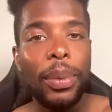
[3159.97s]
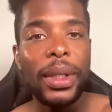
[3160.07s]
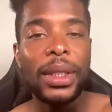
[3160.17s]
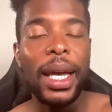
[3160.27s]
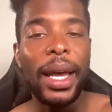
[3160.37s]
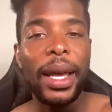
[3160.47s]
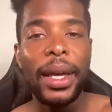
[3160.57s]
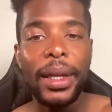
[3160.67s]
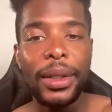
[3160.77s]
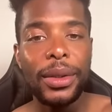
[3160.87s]
Piss got
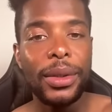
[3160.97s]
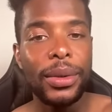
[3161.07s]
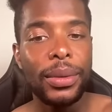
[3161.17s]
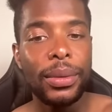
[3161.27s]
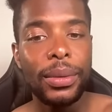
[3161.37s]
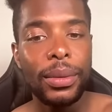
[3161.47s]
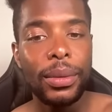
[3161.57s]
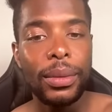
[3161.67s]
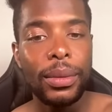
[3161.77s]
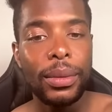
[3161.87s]
AIDS.
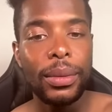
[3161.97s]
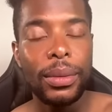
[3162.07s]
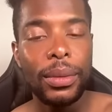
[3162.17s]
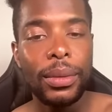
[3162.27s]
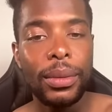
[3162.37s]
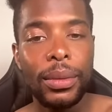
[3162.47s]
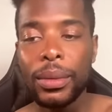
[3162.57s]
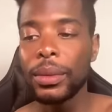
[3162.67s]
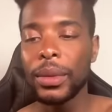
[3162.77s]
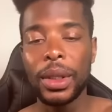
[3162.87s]
She said,
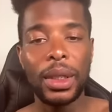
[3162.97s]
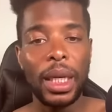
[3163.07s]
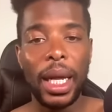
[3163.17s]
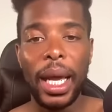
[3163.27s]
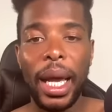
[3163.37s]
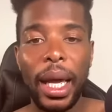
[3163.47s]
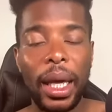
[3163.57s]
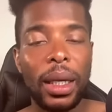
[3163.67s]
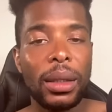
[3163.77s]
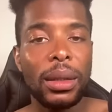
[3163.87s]
I got
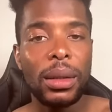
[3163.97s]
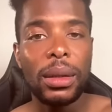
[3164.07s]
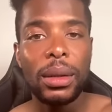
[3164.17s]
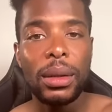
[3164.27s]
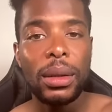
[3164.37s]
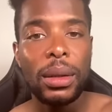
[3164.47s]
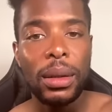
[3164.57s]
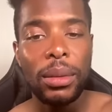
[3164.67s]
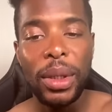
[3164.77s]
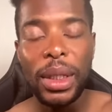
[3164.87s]
AIDS.
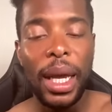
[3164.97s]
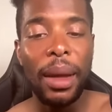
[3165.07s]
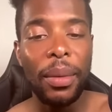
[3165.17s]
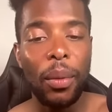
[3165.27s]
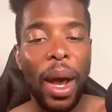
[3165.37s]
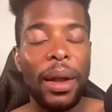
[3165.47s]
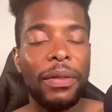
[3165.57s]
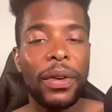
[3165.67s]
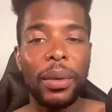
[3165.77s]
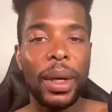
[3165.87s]
Bitch, I'm, why the
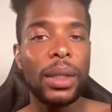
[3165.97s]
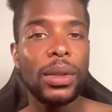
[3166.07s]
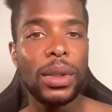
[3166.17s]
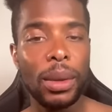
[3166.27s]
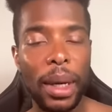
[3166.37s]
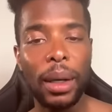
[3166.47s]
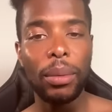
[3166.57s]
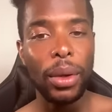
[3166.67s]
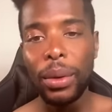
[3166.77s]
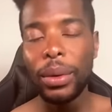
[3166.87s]
fuck would I sue somebody
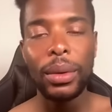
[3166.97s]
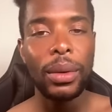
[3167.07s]
broke?